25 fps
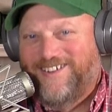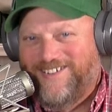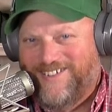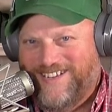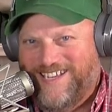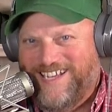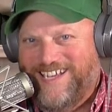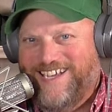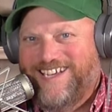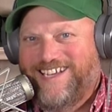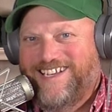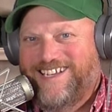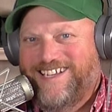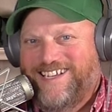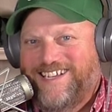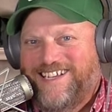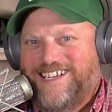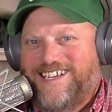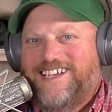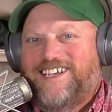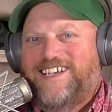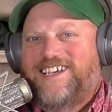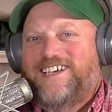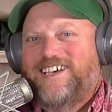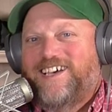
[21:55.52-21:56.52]
okay
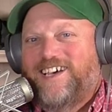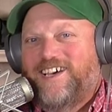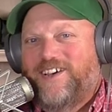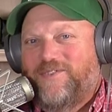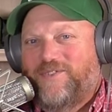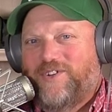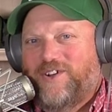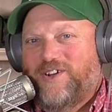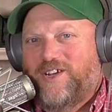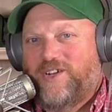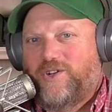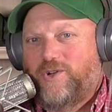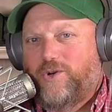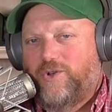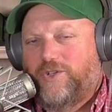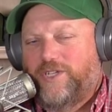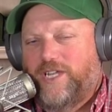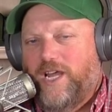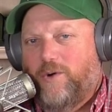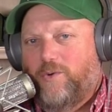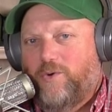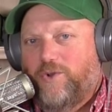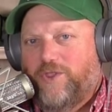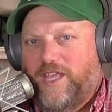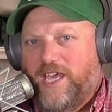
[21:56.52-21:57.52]
uh, very cool
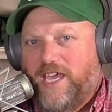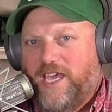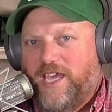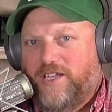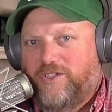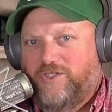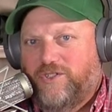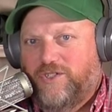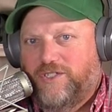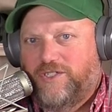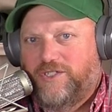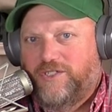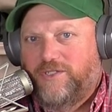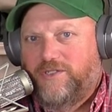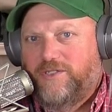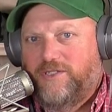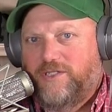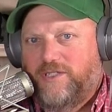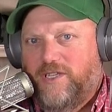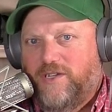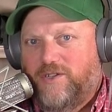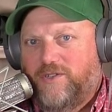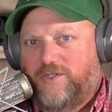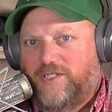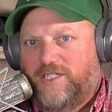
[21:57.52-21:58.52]
now were they
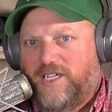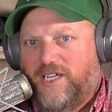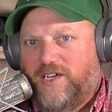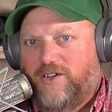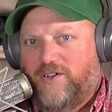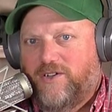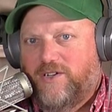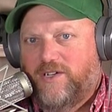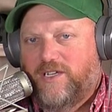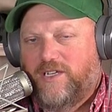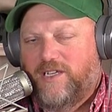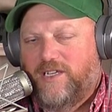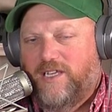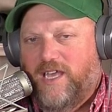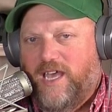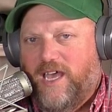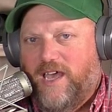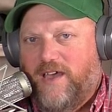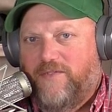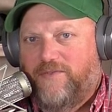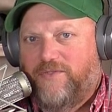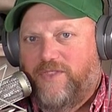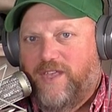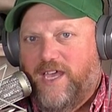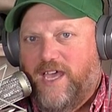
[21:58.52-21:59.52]
introduced those elk
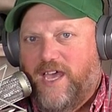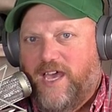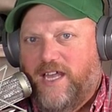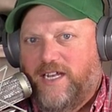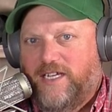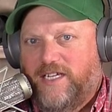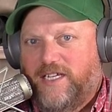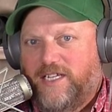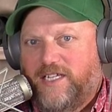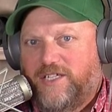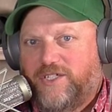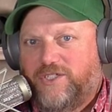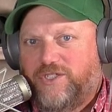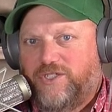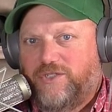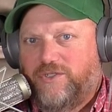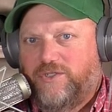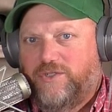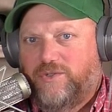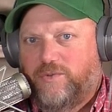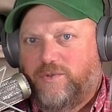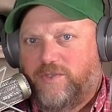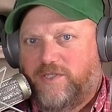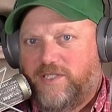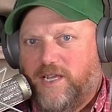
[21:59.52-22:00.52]
have they had any
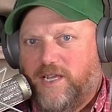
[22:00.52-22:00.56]
issues with